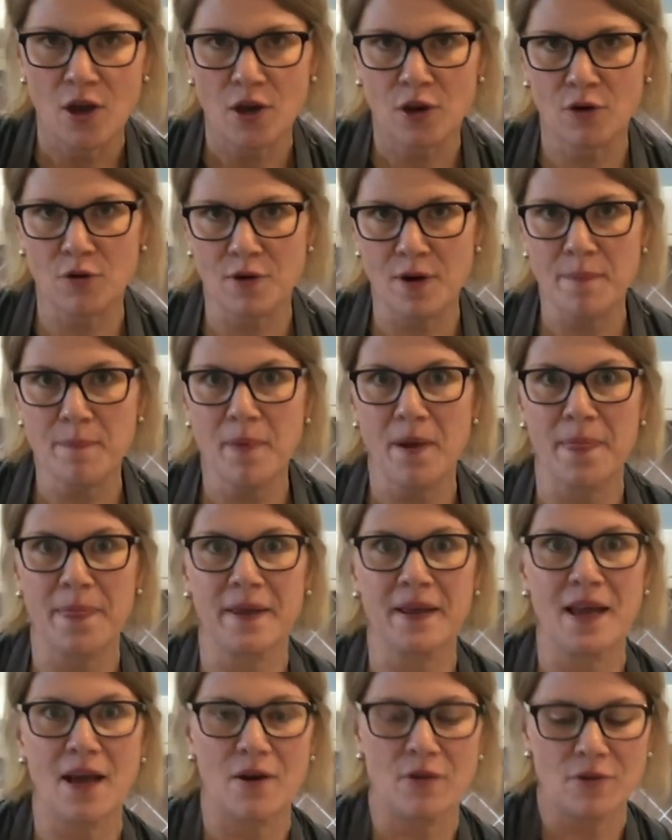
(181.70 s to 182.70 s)
grip on the
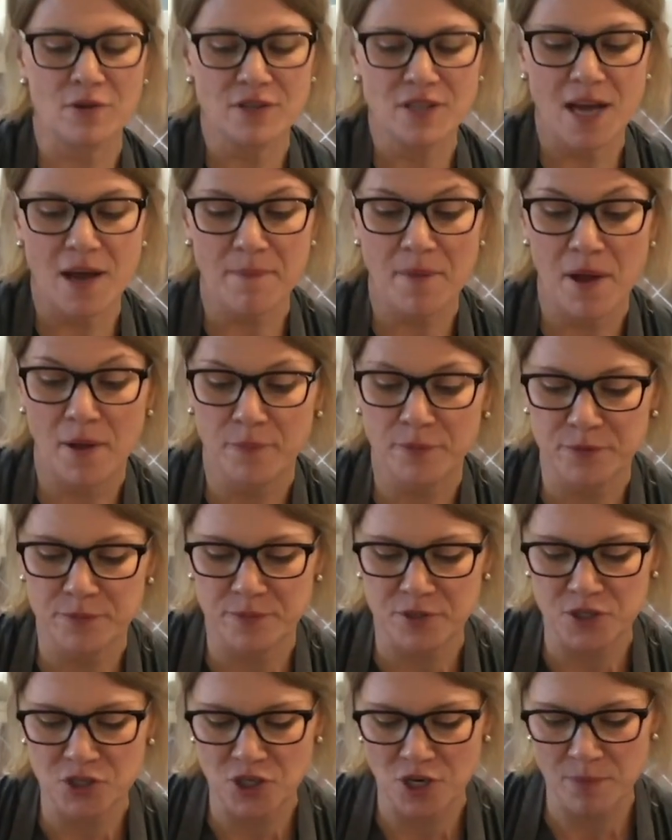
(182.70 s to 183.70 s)
countertop helps
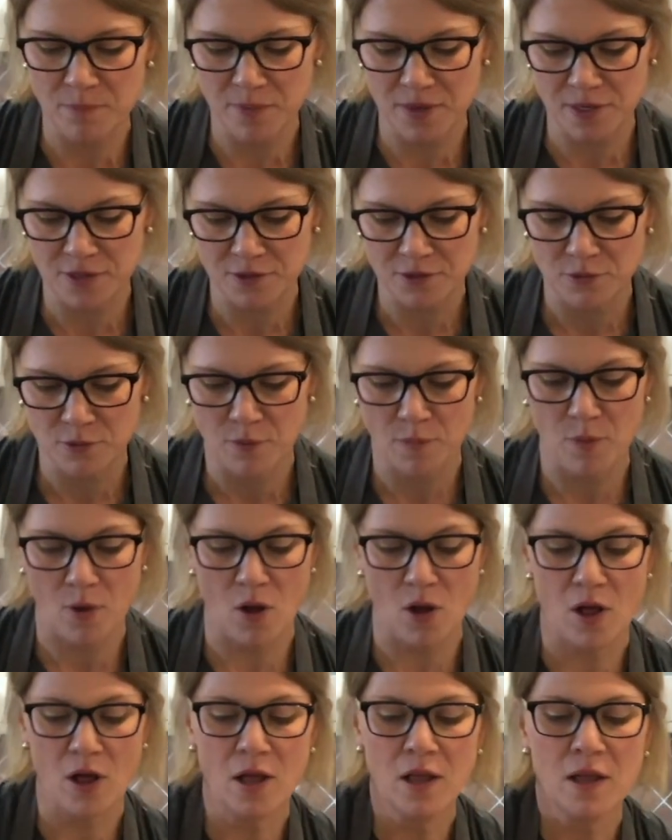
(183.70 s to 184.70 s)
me shape it into a
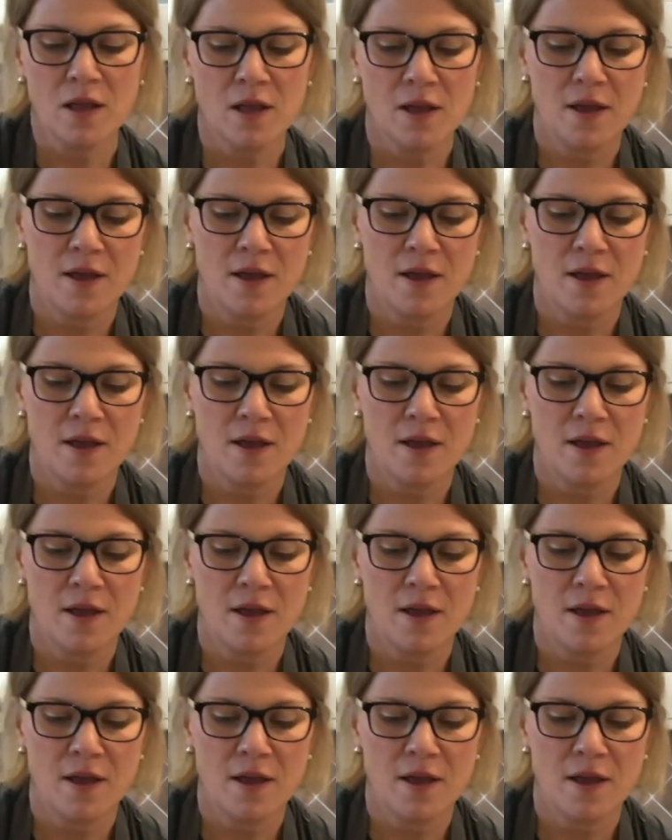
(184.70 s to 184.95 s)
ball.